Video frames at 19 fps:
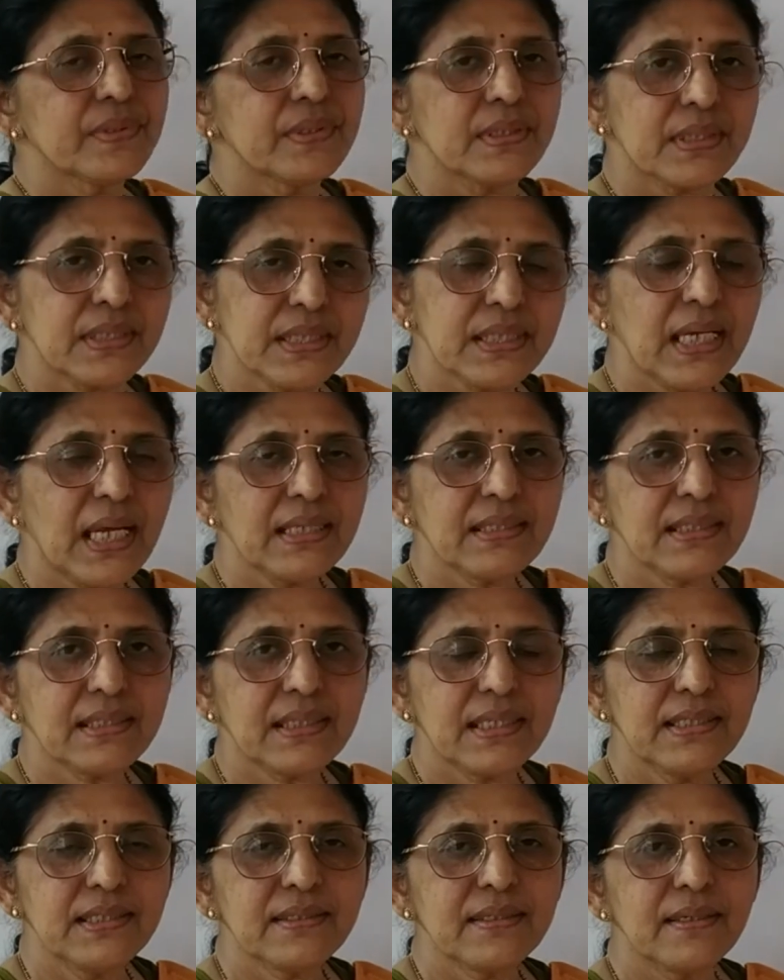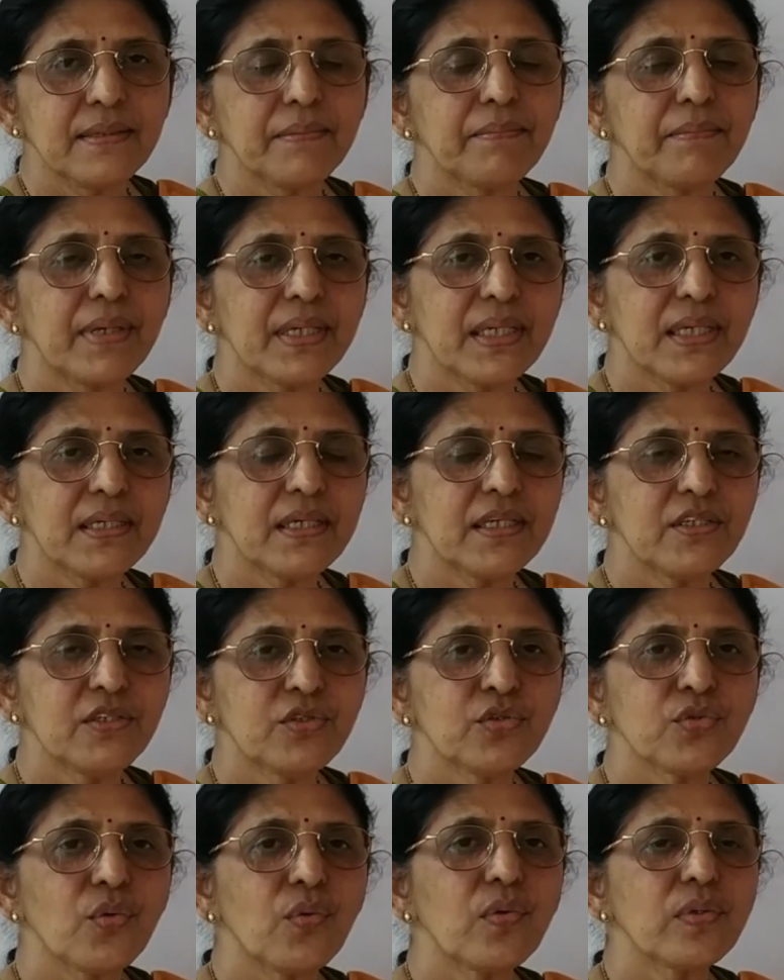statistics, but it
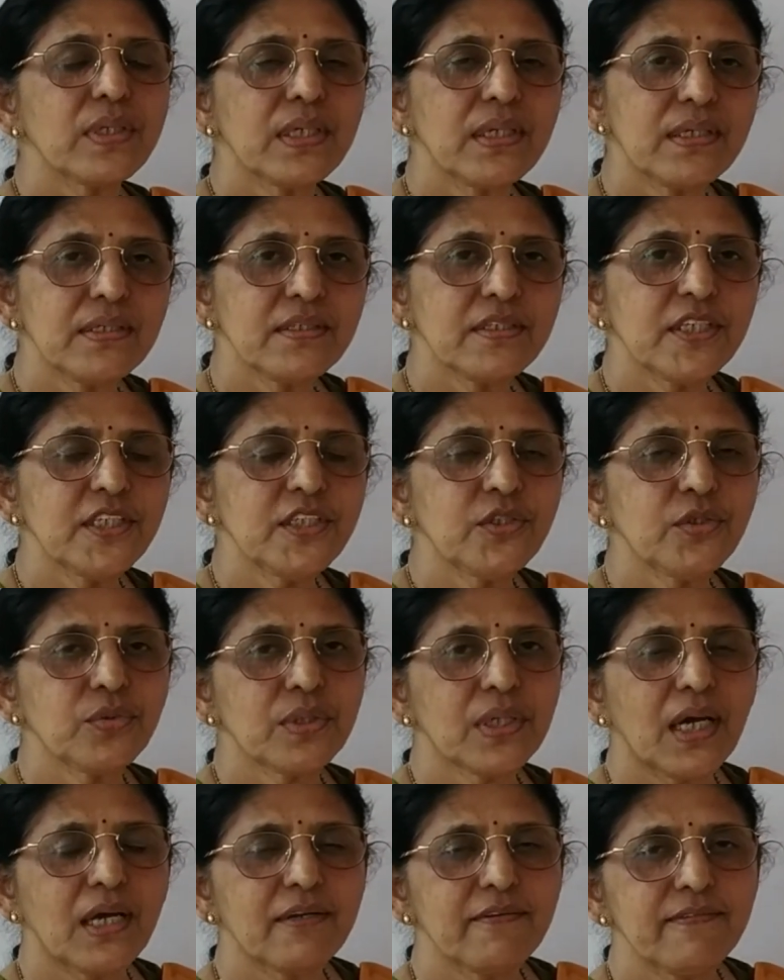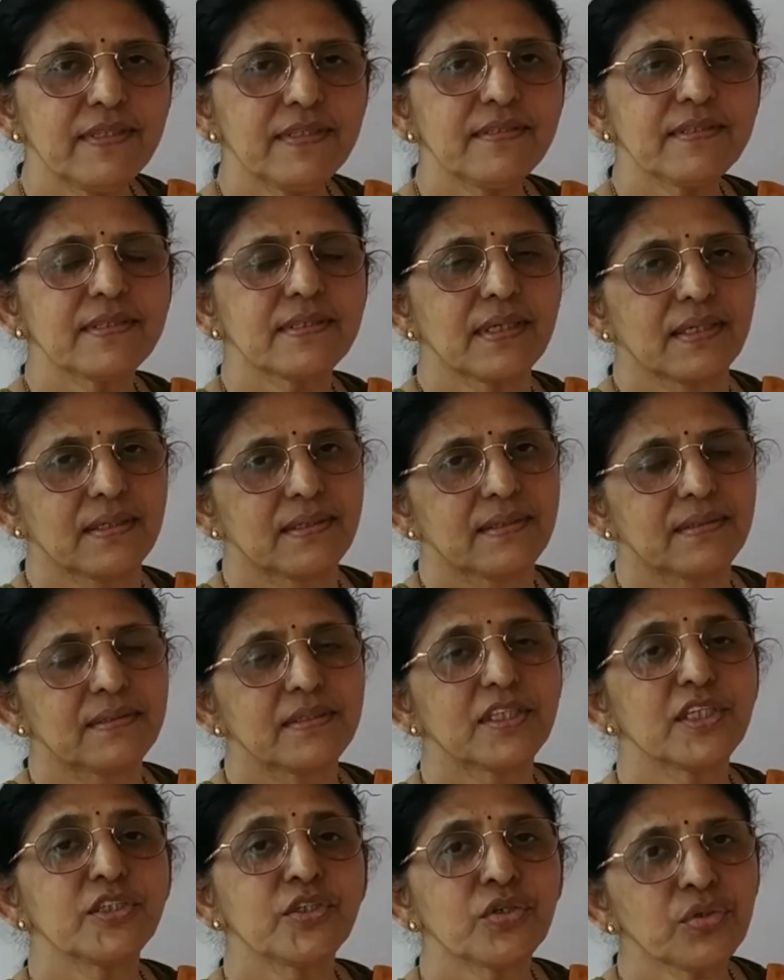is so easy to convince
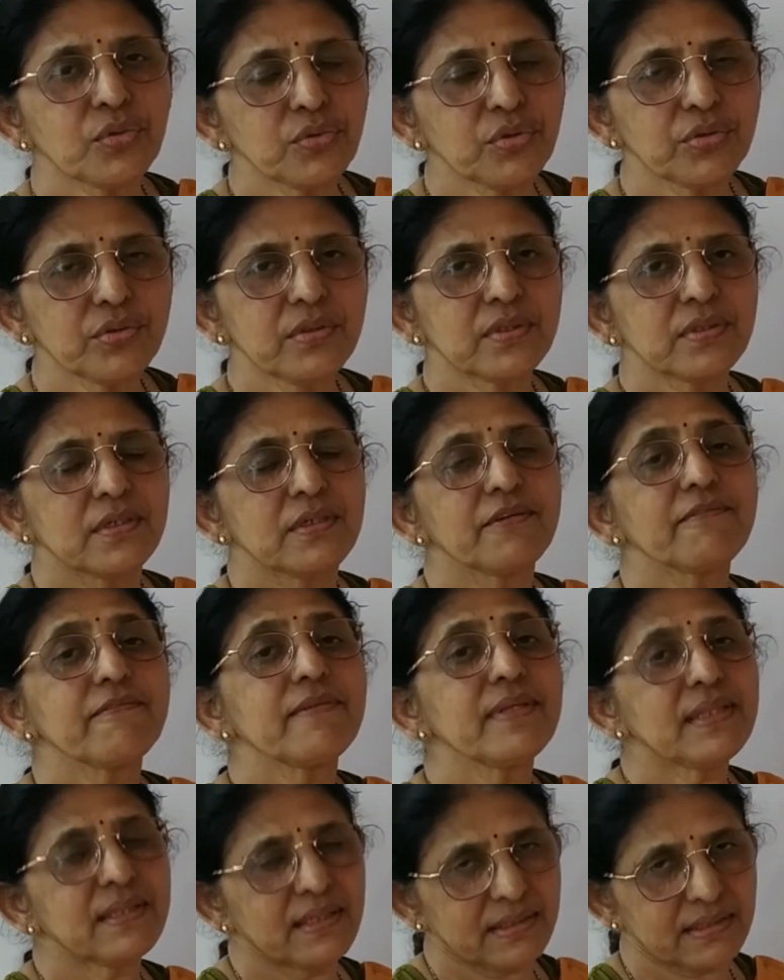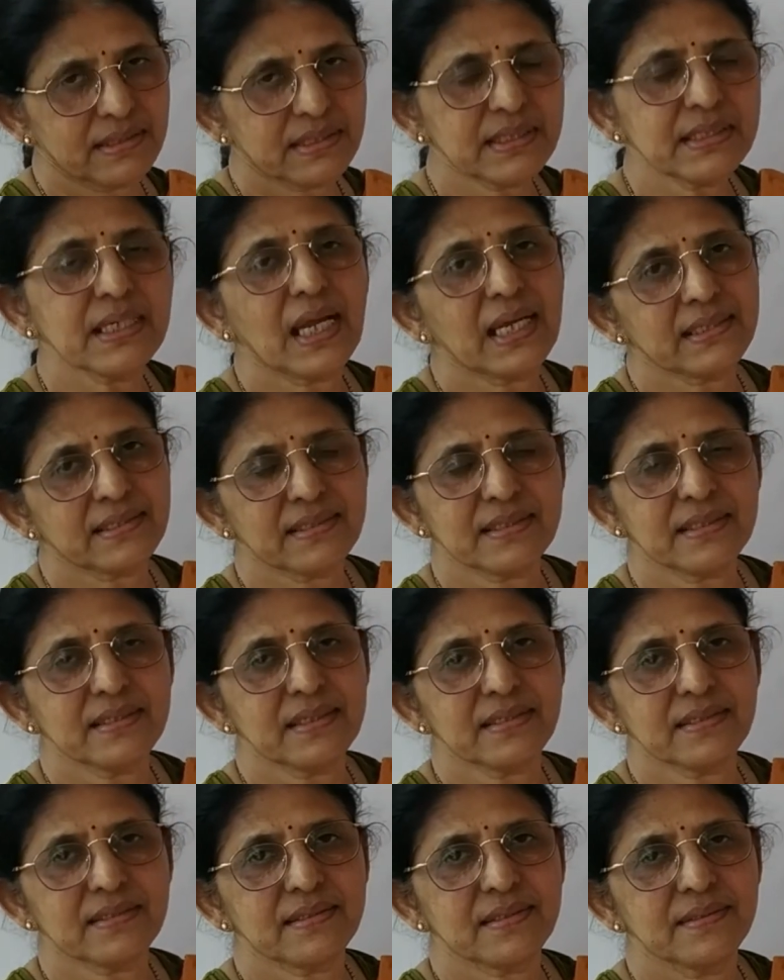the truth with
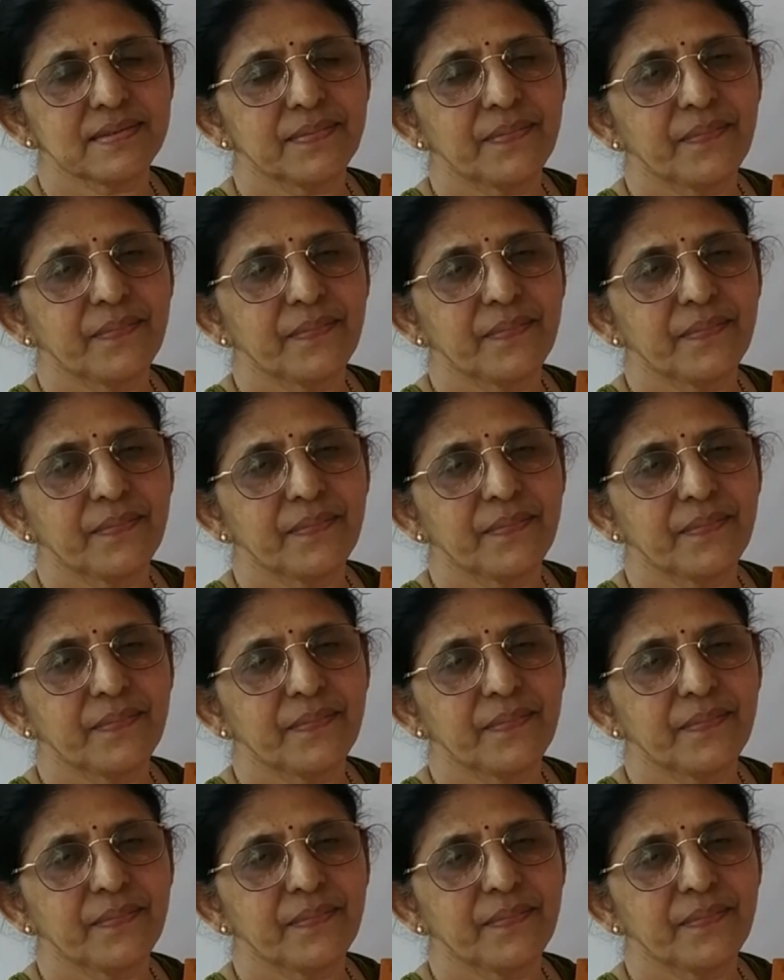statistics.